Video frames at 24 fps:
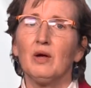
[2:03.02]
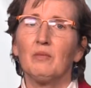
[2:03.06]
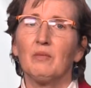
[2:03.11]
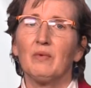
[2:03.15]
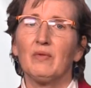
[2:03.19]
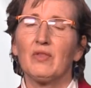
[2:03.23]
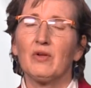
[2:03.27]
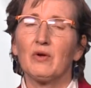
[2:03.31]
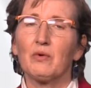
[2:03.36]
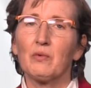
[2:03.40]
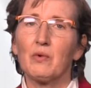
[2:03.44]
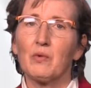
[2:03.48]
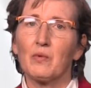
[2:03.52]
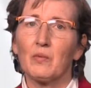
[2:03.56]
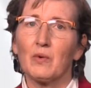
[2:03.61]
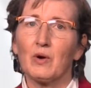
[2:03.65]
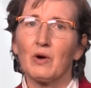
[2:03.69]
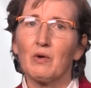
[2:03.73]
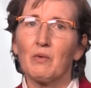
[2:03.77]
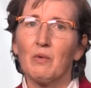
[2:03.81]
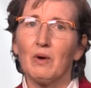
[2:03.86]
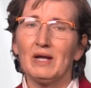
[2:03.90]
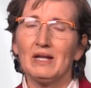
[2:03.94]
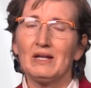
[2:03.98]
but there were
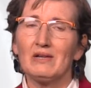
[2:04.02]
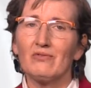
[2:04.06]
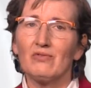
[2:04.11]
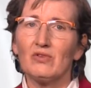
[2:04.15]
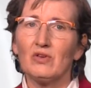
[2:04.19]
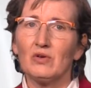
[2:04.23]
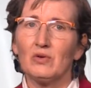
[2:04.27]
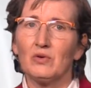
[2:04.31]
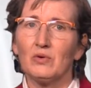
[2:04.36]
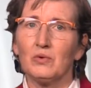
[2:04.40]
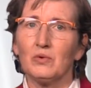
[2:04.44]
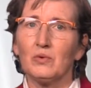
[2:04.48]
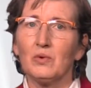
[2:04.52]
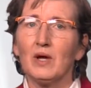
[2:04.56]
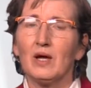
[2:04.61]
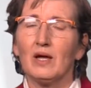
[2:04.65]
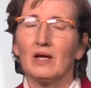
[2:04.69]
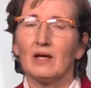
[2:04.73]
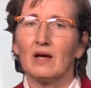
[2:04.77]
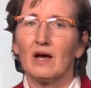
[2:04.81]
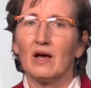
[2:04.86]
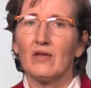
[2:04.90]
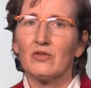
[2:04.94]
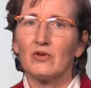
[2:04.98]
quite a few
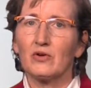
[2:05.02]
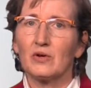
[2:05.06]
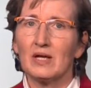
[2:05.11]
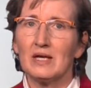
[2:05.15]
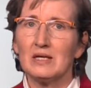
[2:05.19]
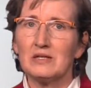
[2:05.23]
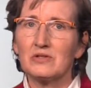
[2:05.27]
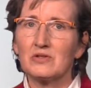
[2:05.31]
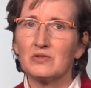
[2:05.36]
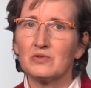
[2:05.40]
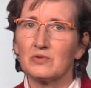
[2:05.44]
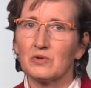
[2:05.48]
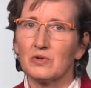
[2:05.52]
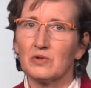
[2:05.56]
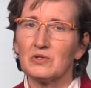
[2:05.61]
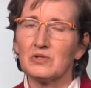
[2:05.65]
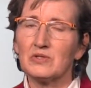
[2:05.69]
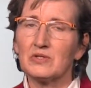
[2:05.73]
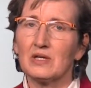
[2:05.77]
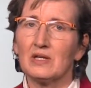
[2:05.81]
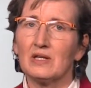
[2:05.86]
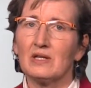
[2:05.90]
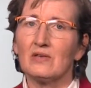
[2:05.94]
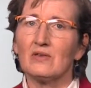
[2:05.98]
other case control
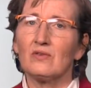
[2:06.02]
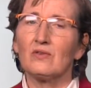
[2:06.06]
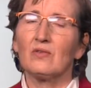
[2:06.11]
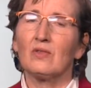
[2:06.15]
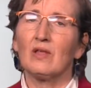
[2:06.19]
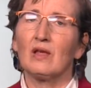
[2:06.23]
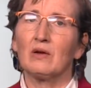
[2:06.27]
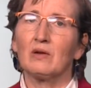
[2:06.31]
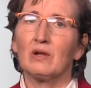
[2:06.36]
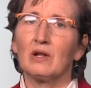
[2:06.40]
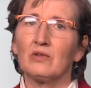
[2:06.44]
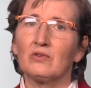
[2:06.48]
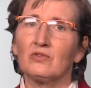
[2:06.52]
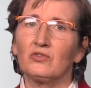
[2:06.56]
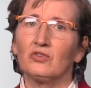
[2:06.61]
studies that